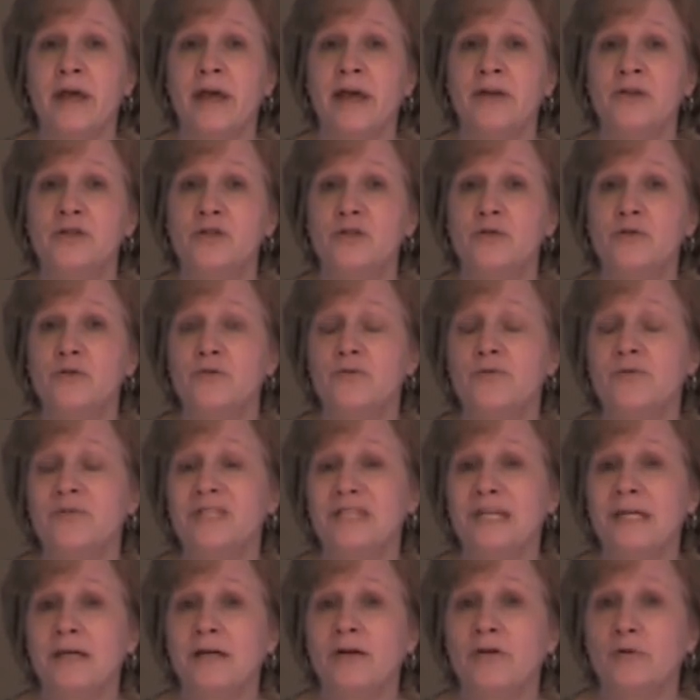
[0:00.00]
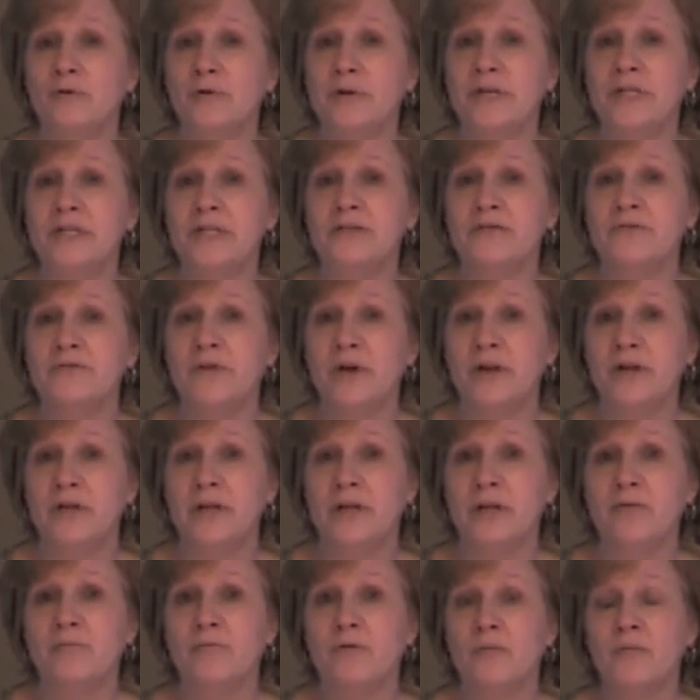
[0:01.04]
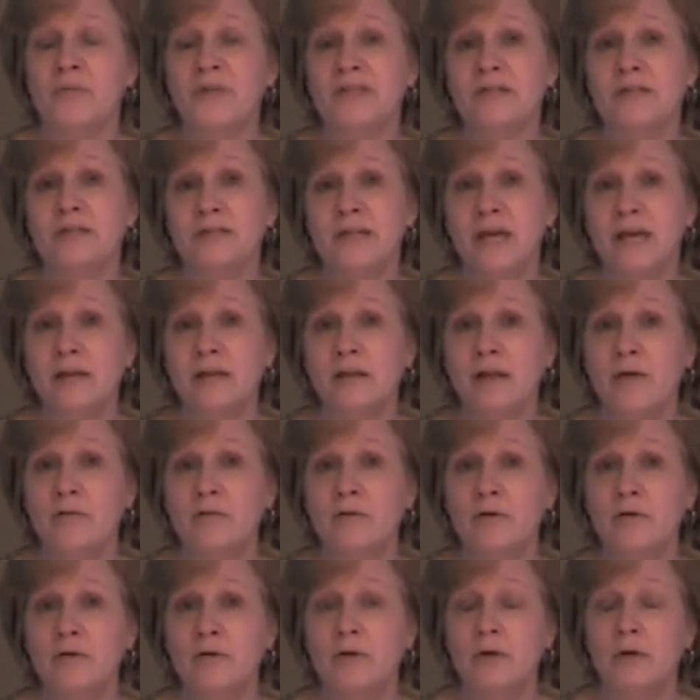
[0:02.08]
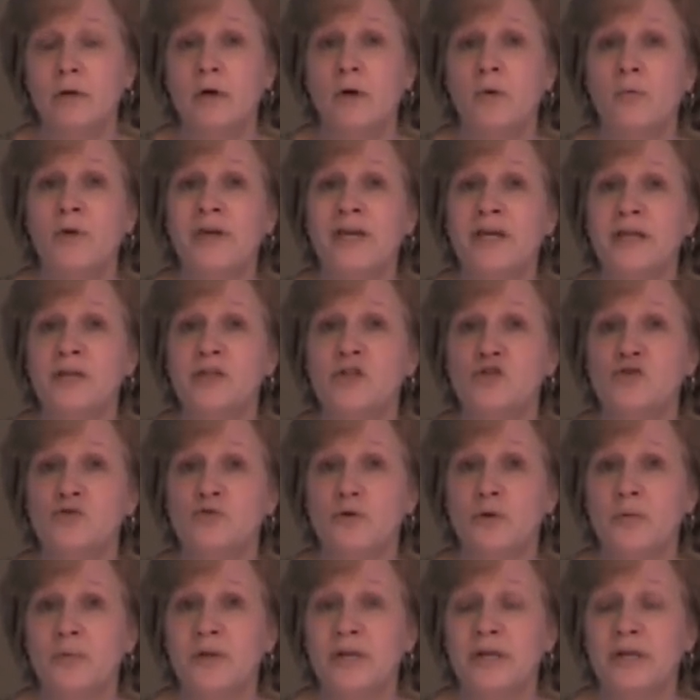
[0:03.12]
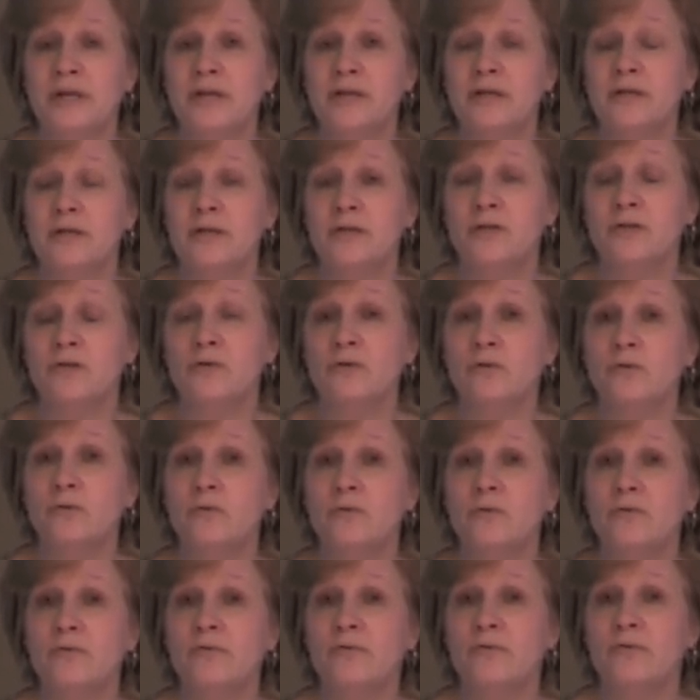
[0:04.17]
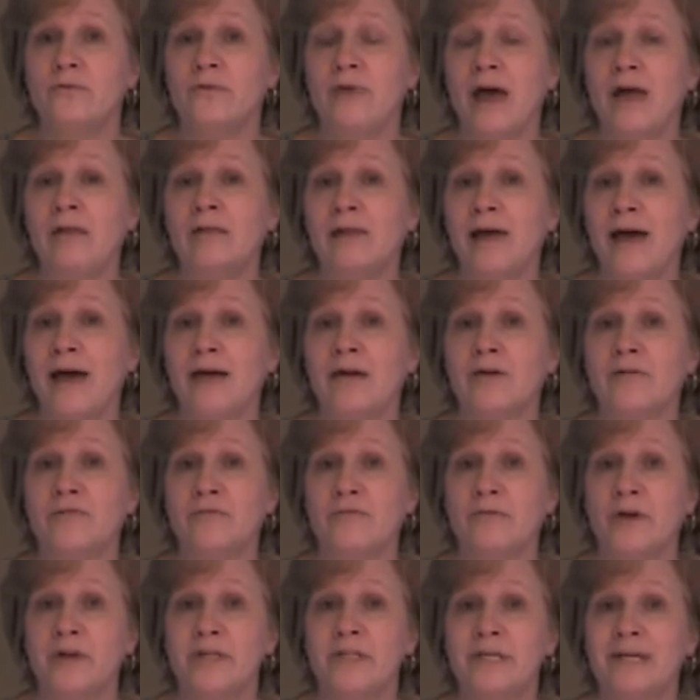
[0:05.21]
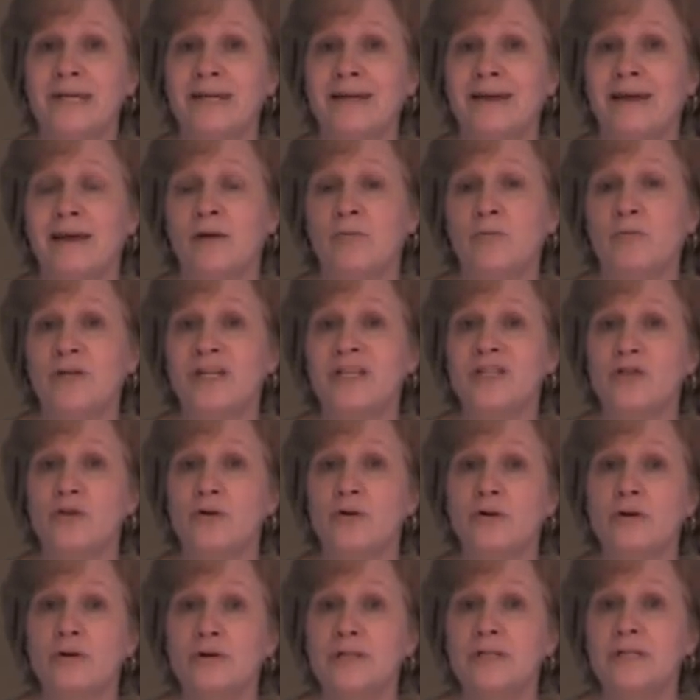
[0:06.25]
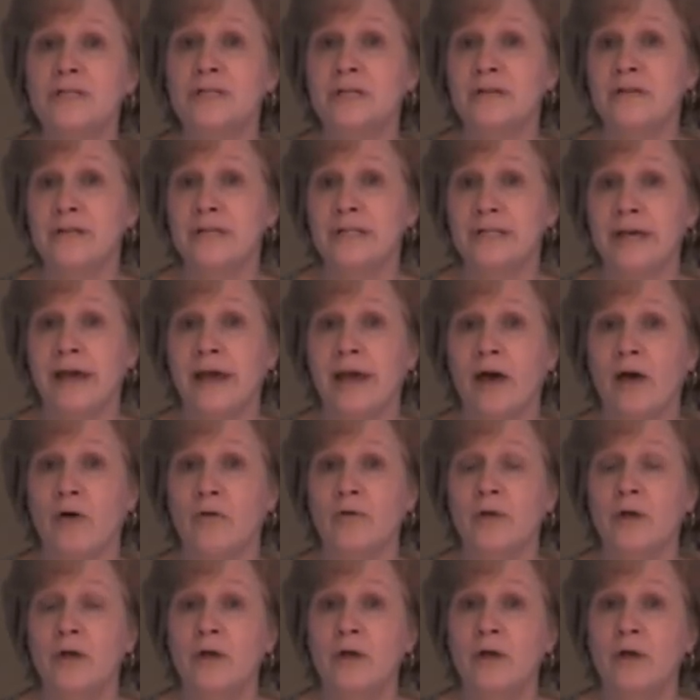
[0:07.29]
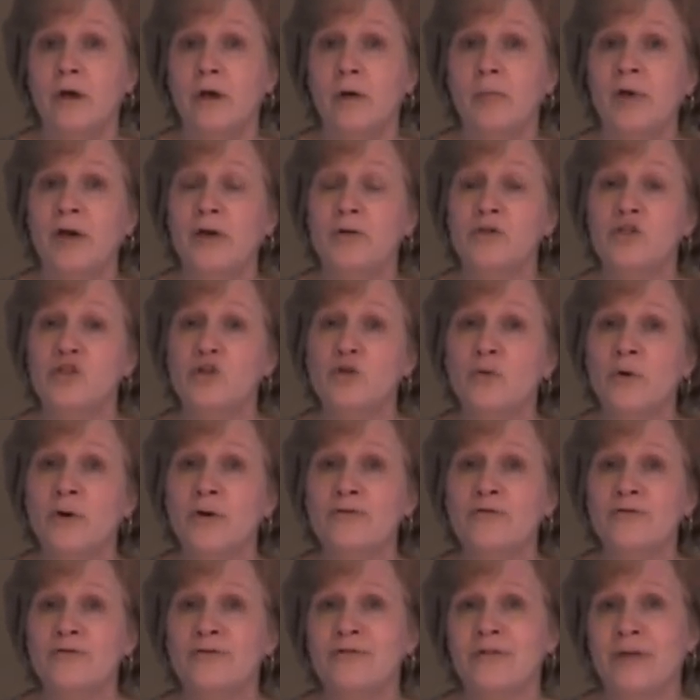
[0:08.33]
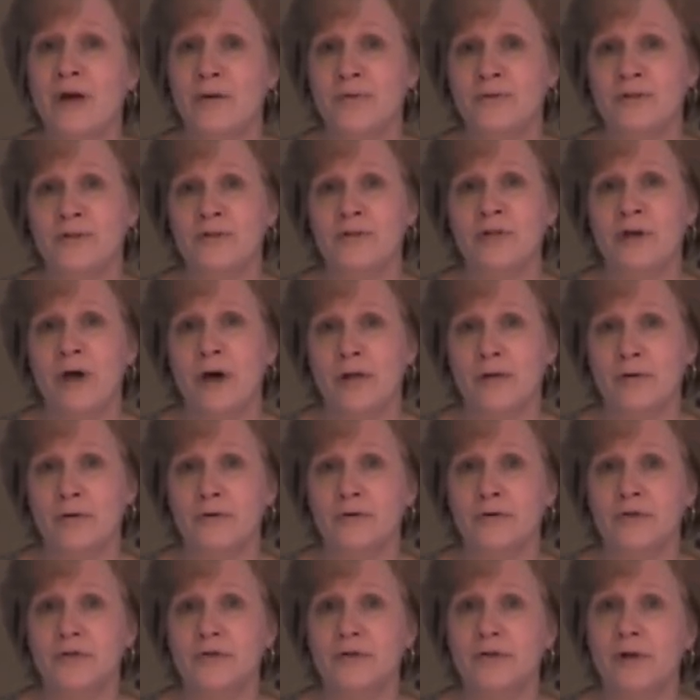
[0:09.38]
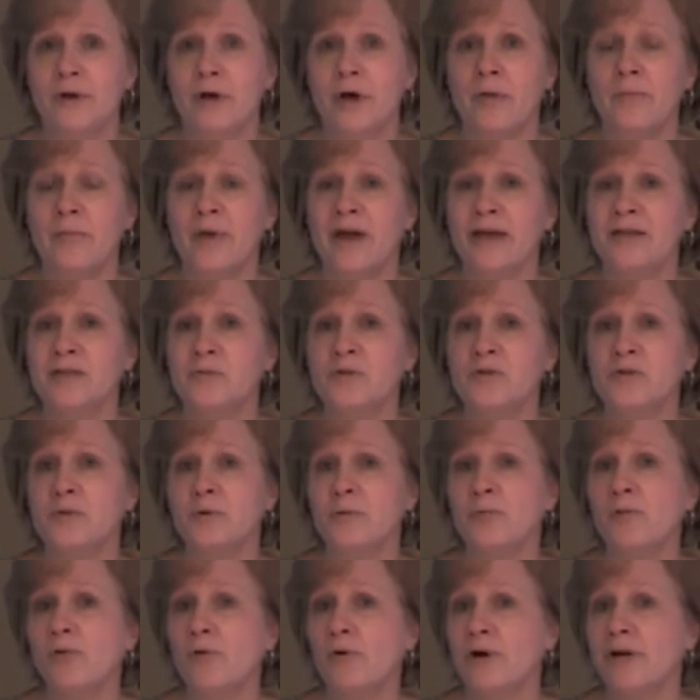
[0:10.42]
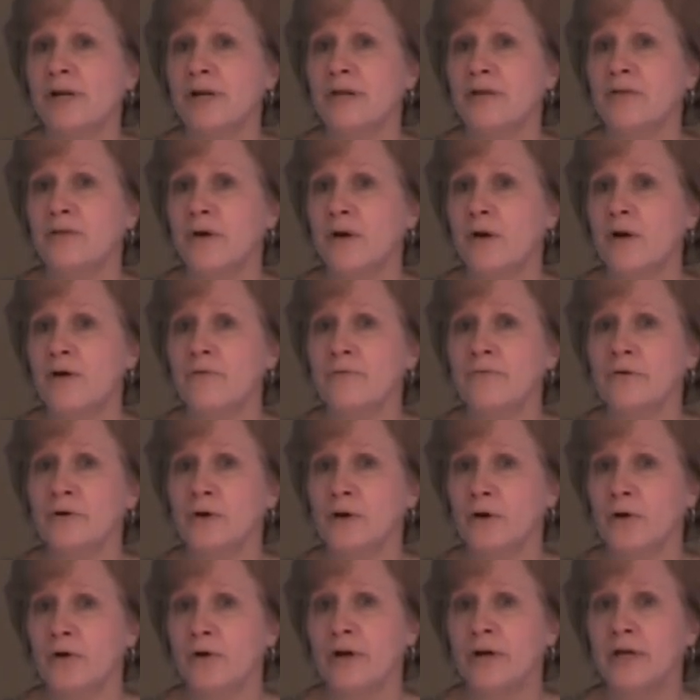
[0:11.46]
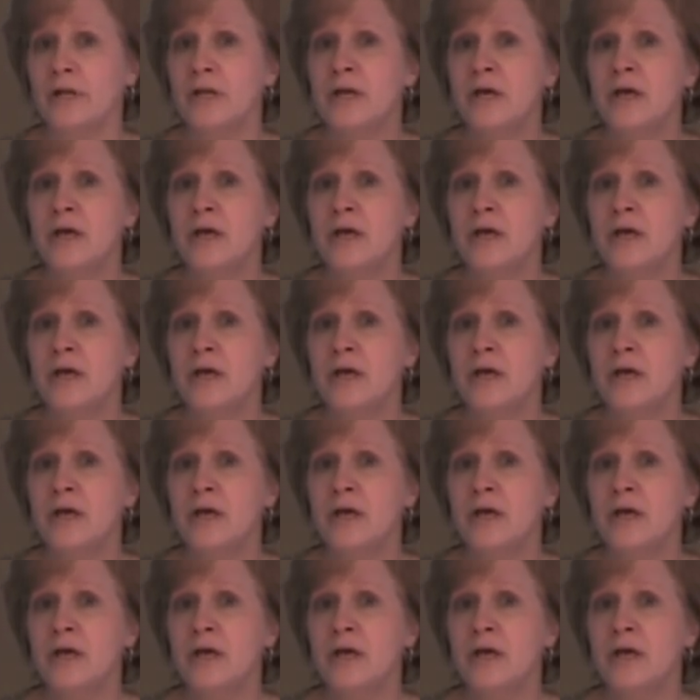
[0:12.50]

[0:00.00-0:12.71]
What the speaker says: and due to decreased funding from the state level, we contributed to that lack of funding and returned to the town about $200,000, as was reported in the Hartford Current.